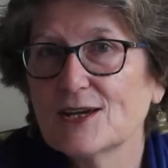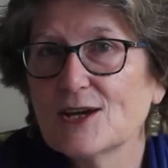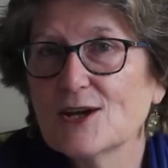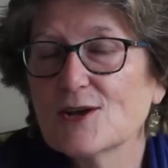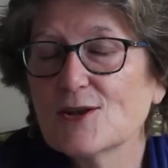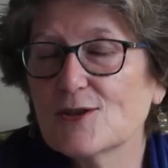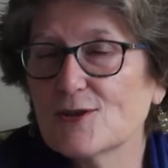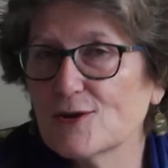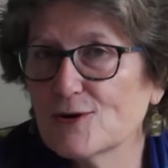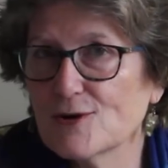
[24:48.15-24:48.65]

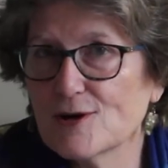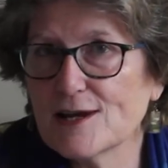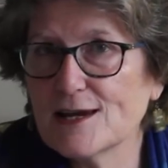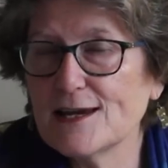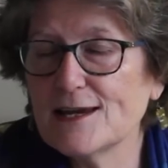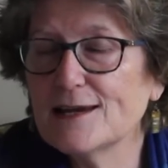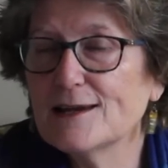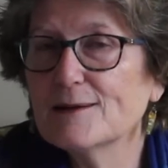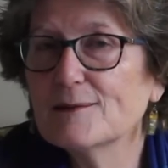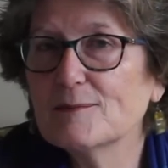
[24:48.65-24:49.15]

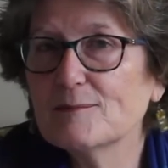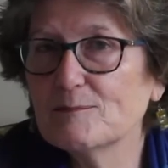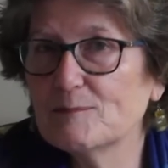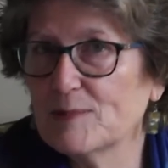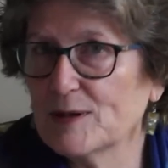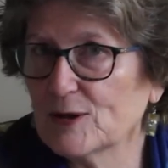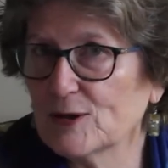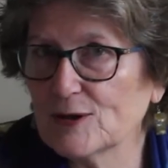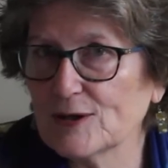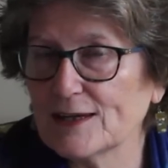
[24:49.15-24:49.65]
30
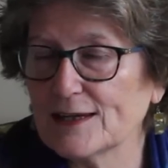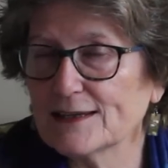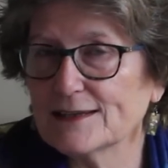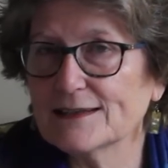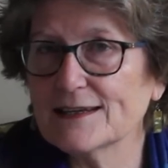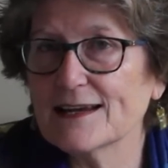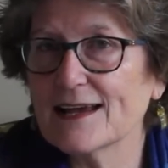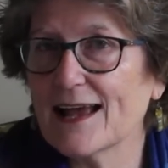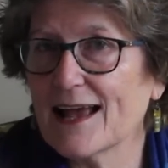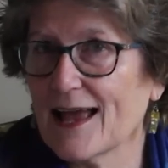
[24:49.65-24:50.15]

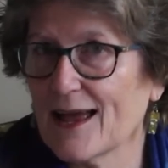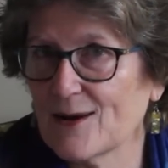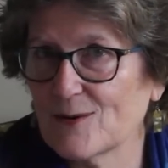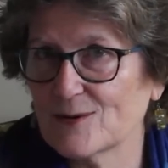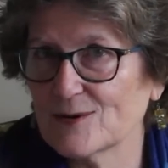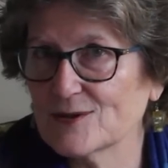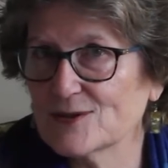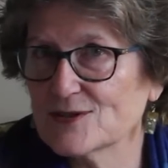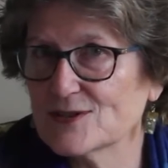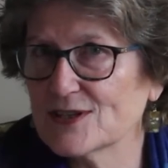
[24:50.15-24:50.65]
billion
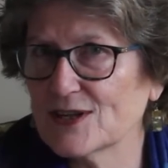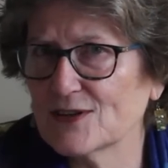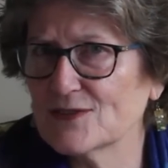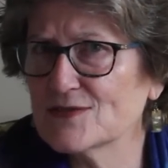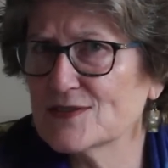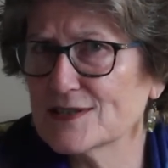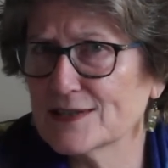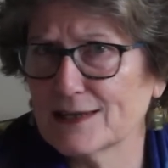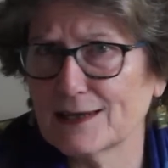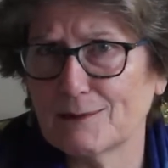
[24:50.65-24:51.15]
hours of
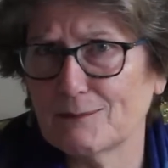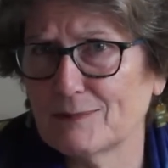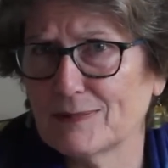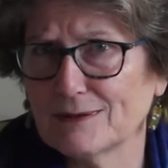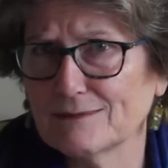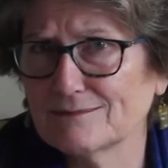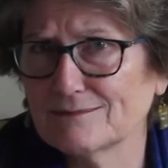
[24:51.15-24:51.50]
sleep.